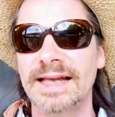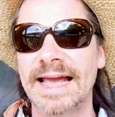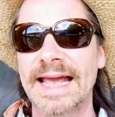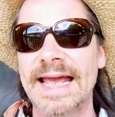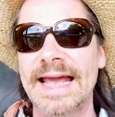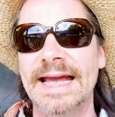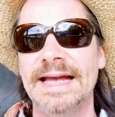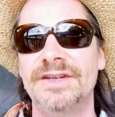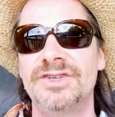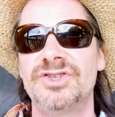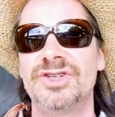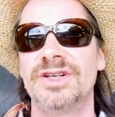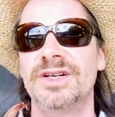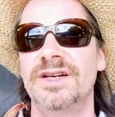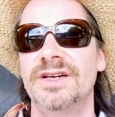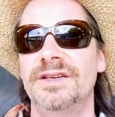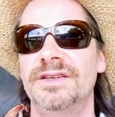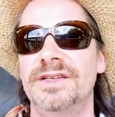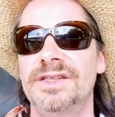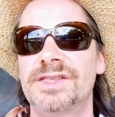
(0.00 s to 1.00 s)
And
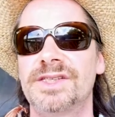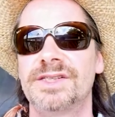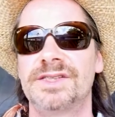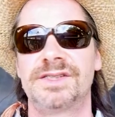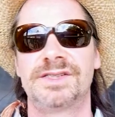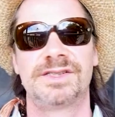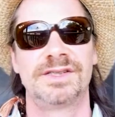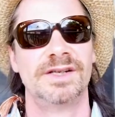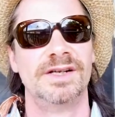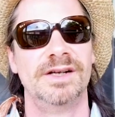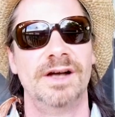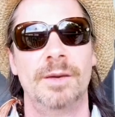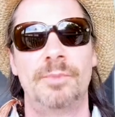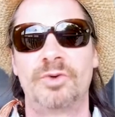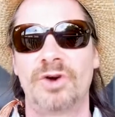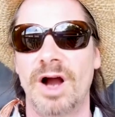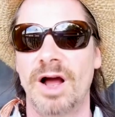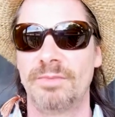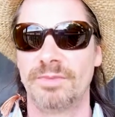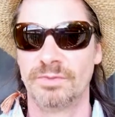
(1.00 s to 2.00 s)
this is a
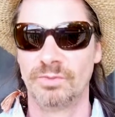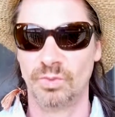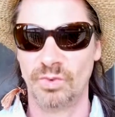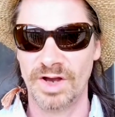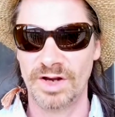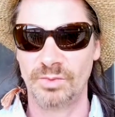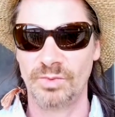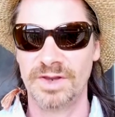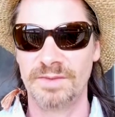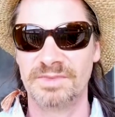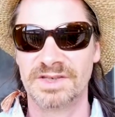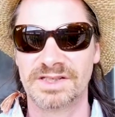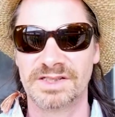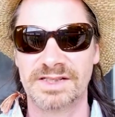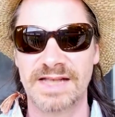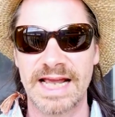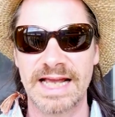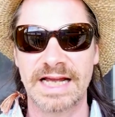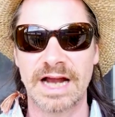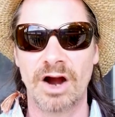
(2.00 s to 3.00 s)
problem when we
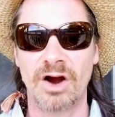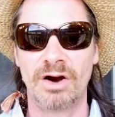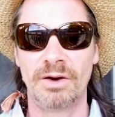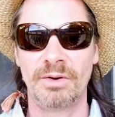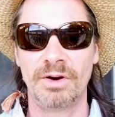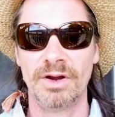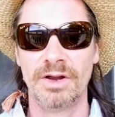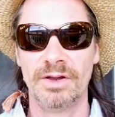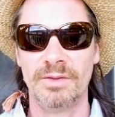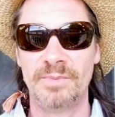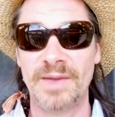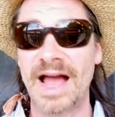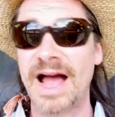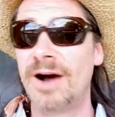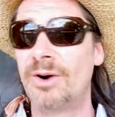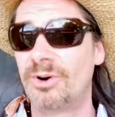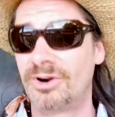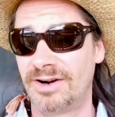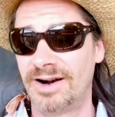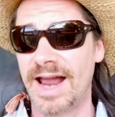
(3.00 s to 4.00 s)
mistake our
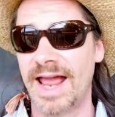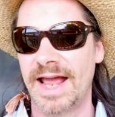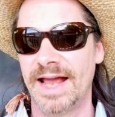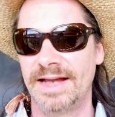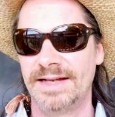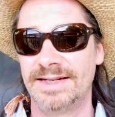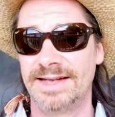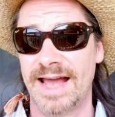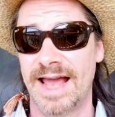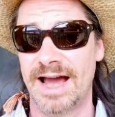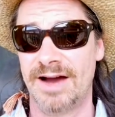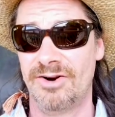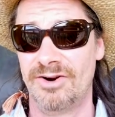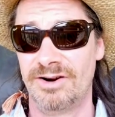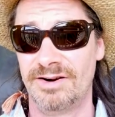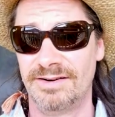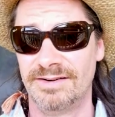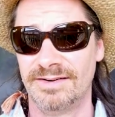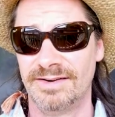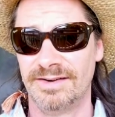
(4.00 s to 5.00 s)
power and
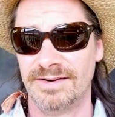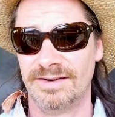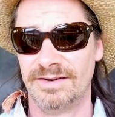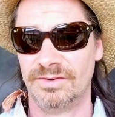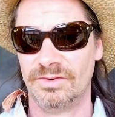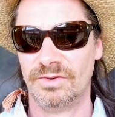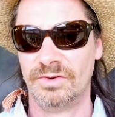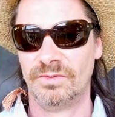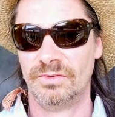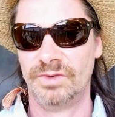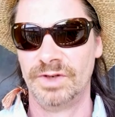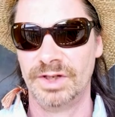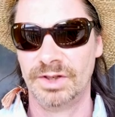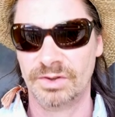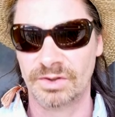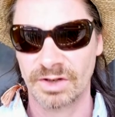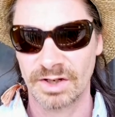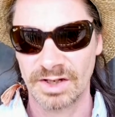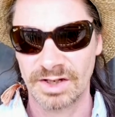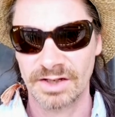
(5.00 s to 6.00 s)
our
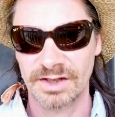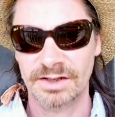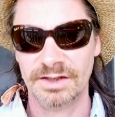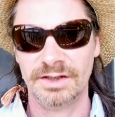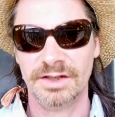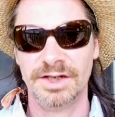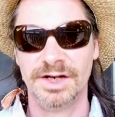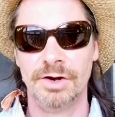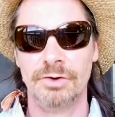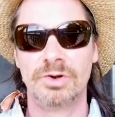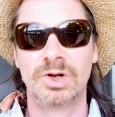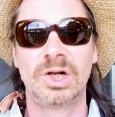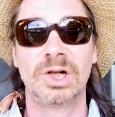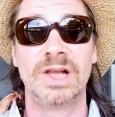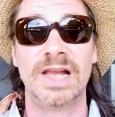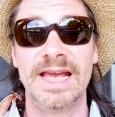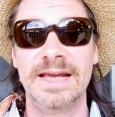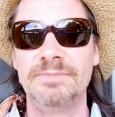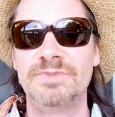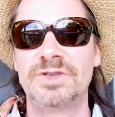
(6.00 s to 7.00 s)
real, you know,
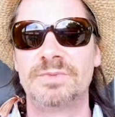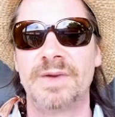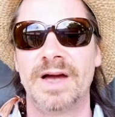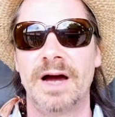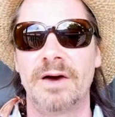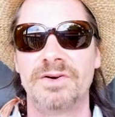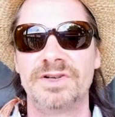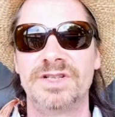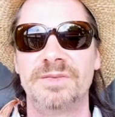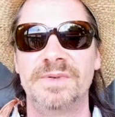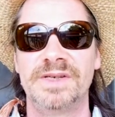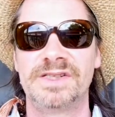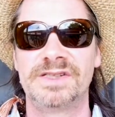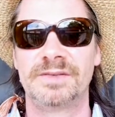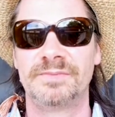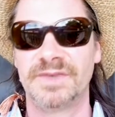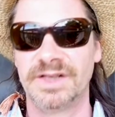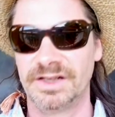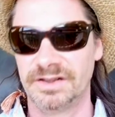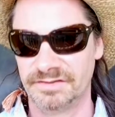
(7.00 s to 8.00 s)
claim to power to be
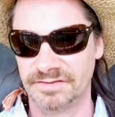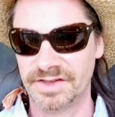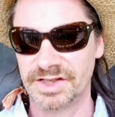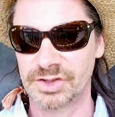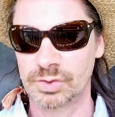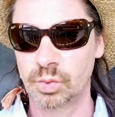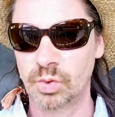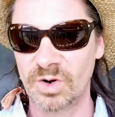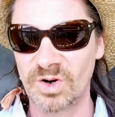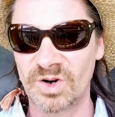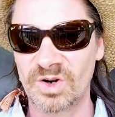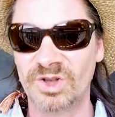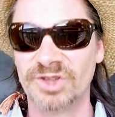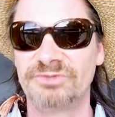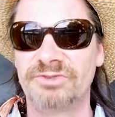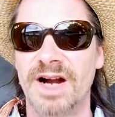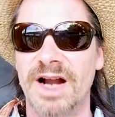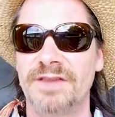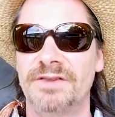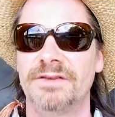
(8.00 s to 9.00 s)
something of this
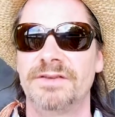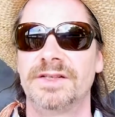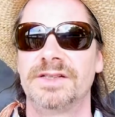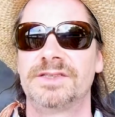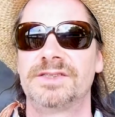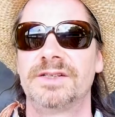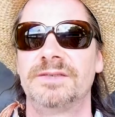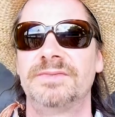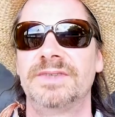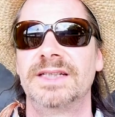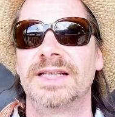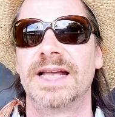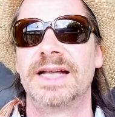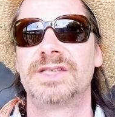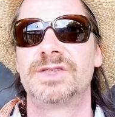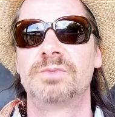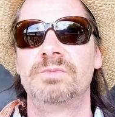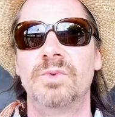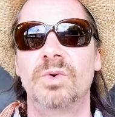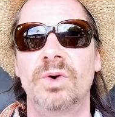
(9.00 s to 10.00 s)
world rather than something
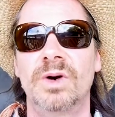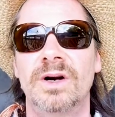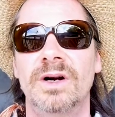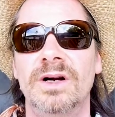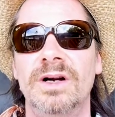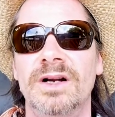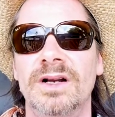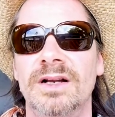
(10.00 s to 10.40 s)
that's more